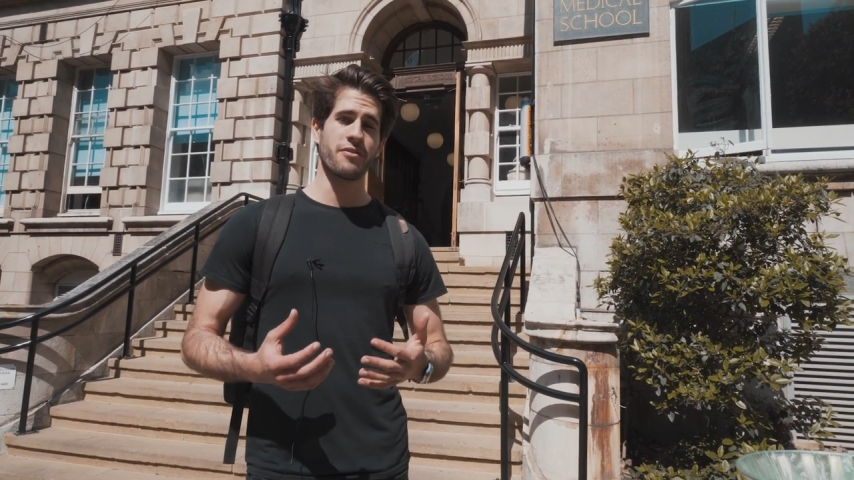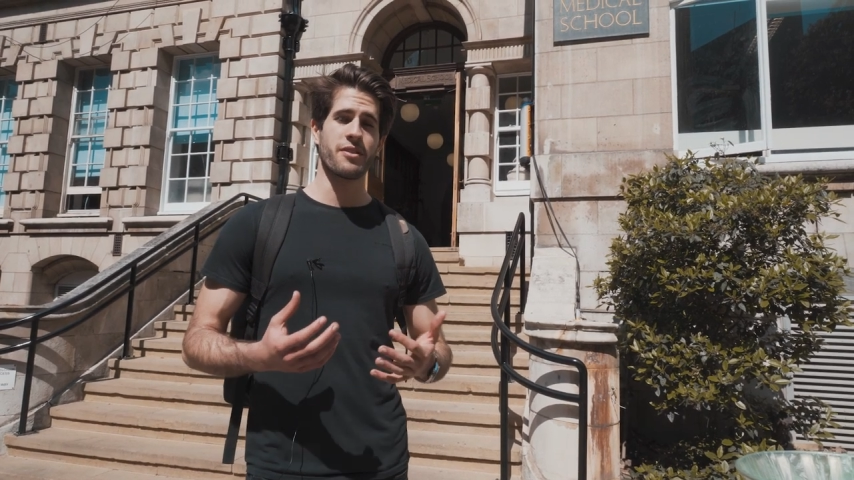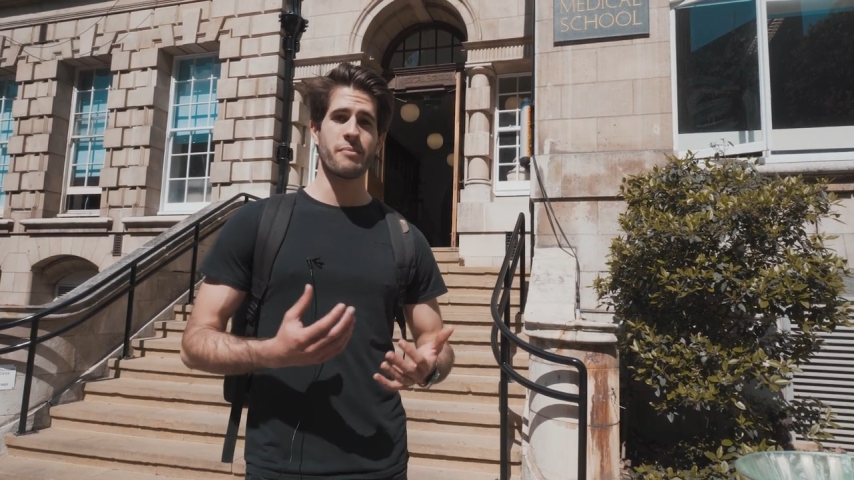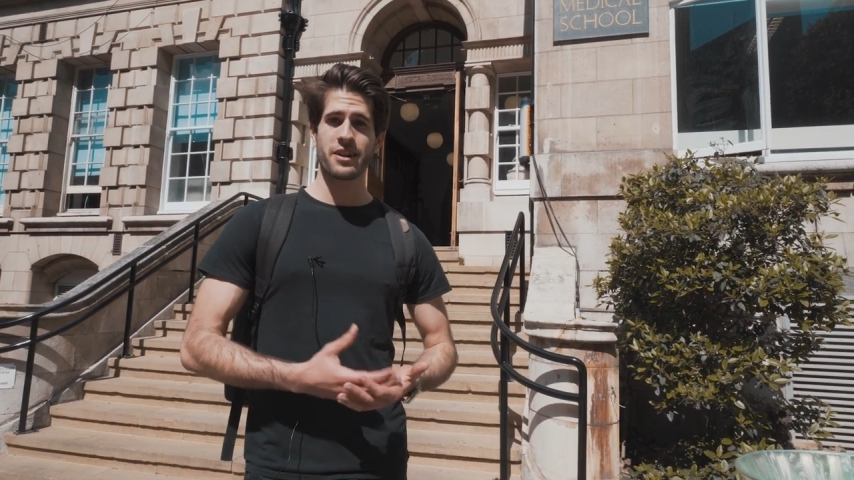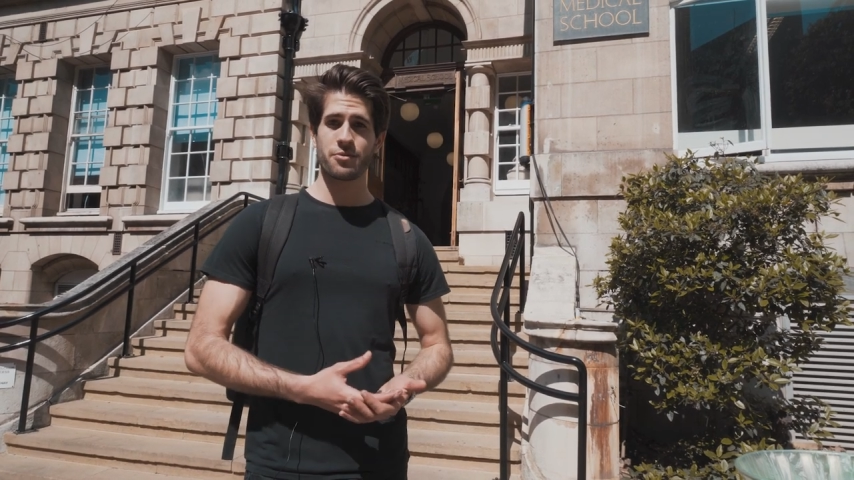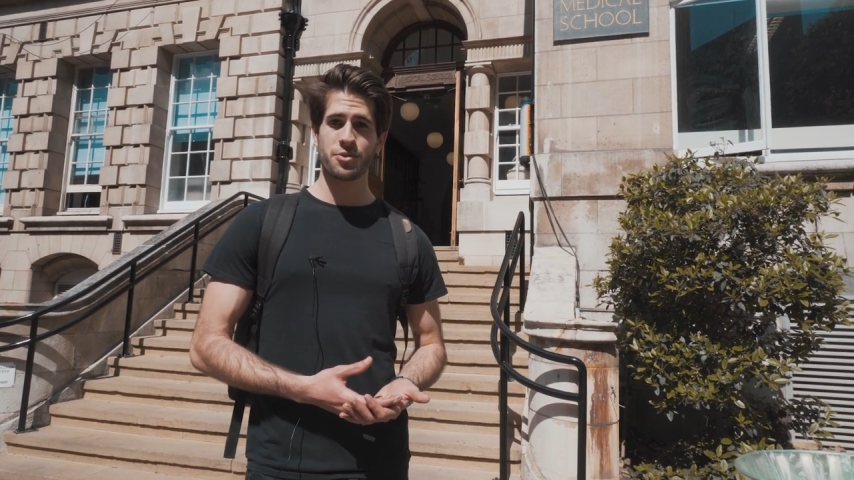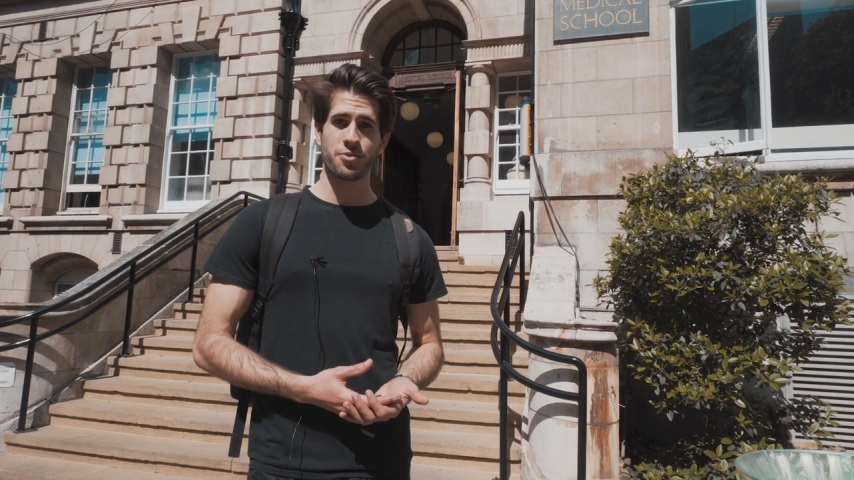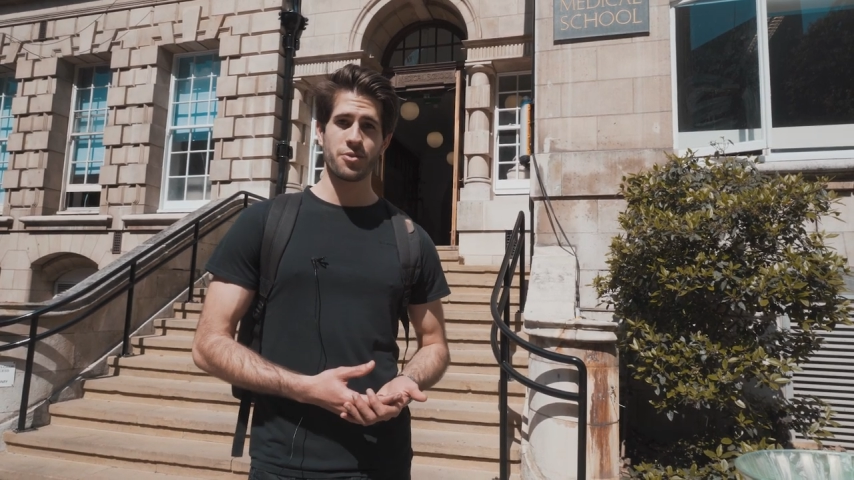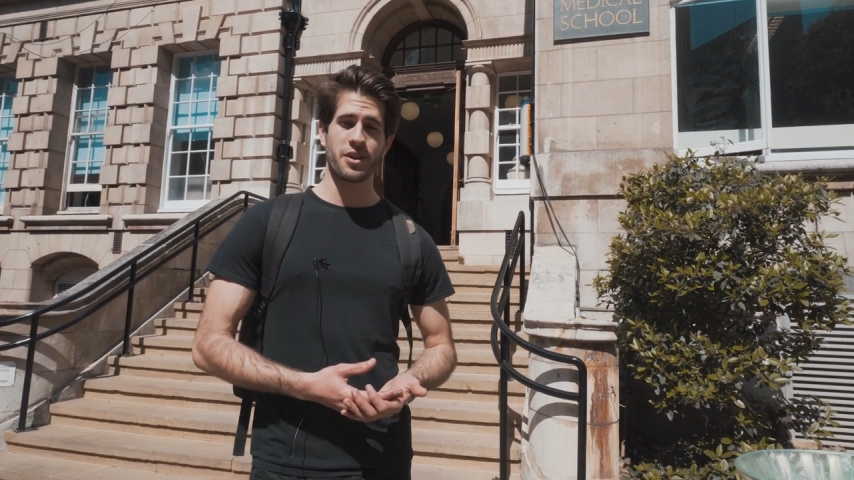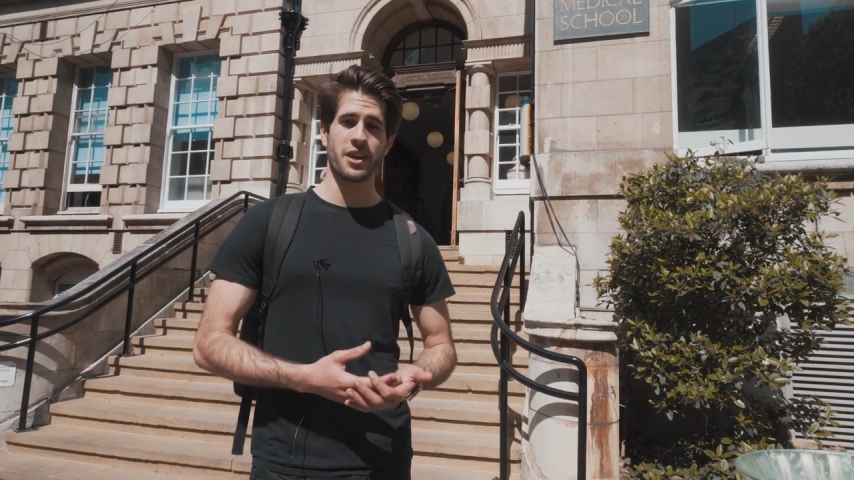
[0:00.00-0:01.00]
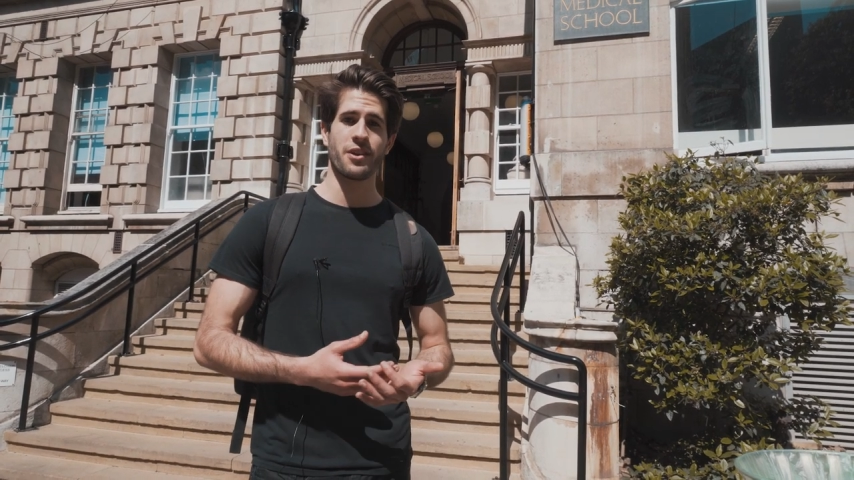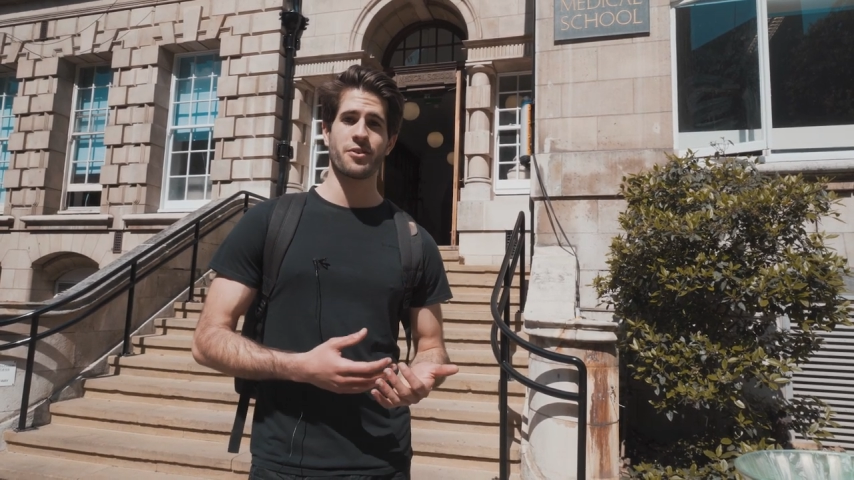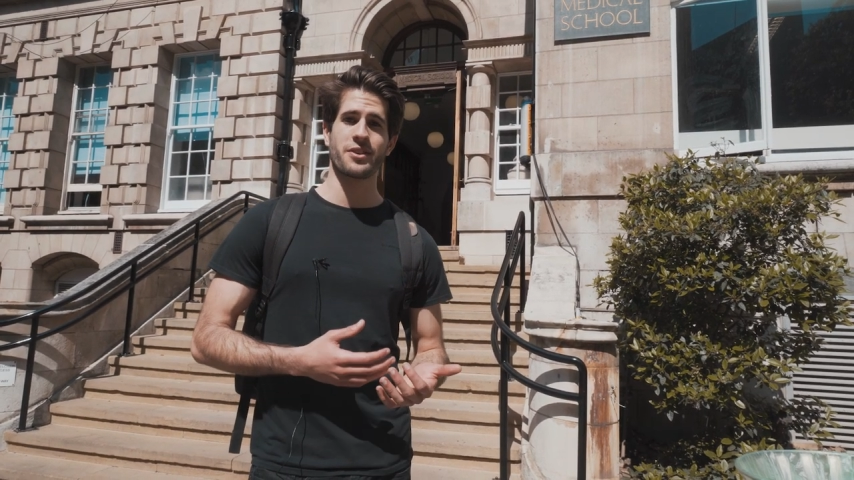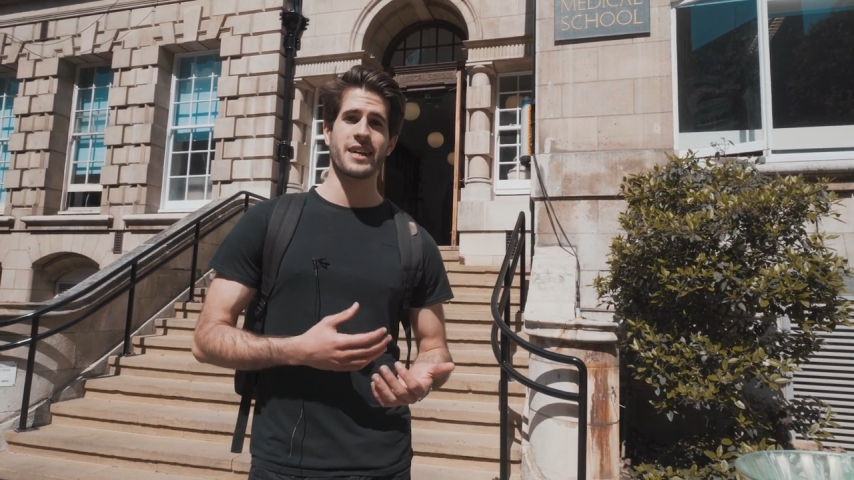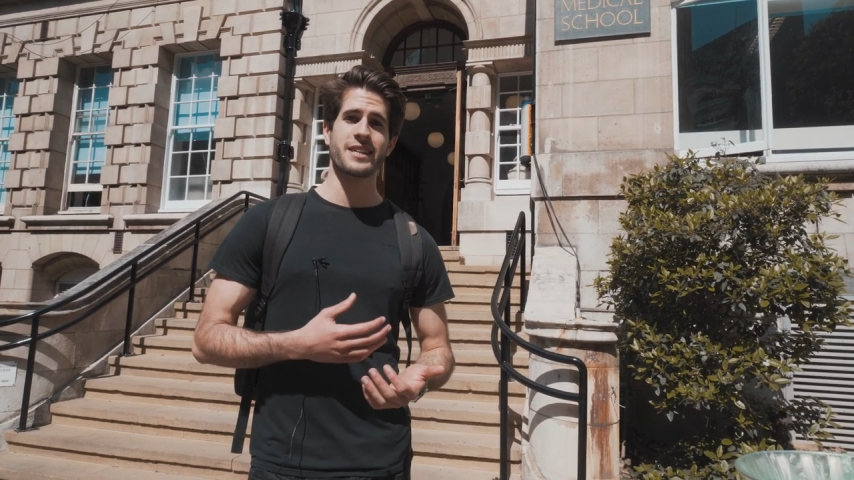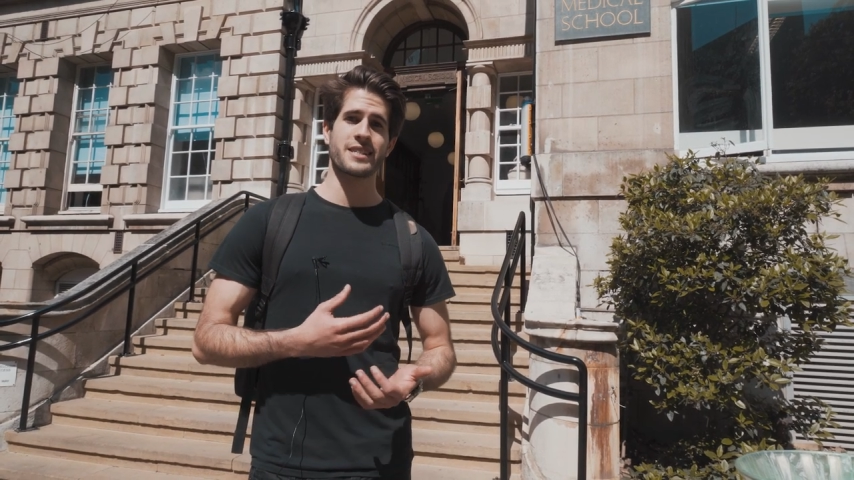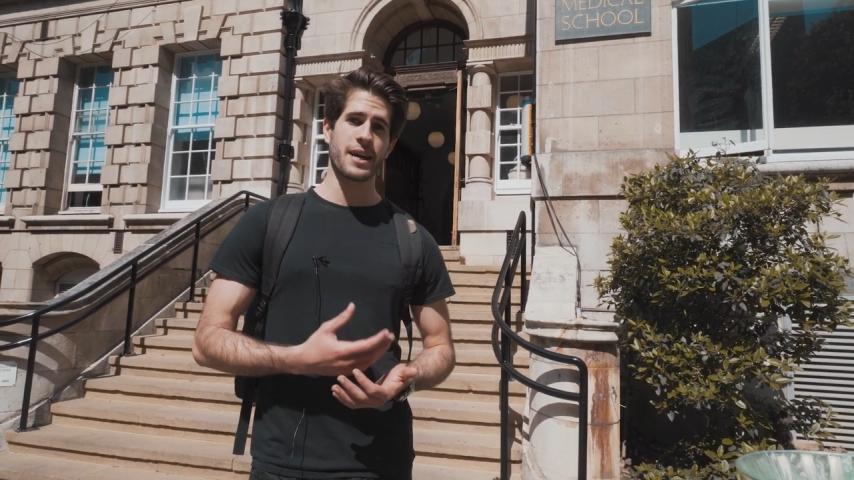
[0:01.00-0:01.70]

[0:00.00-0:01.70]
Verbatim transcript: of the medical school here on Guy's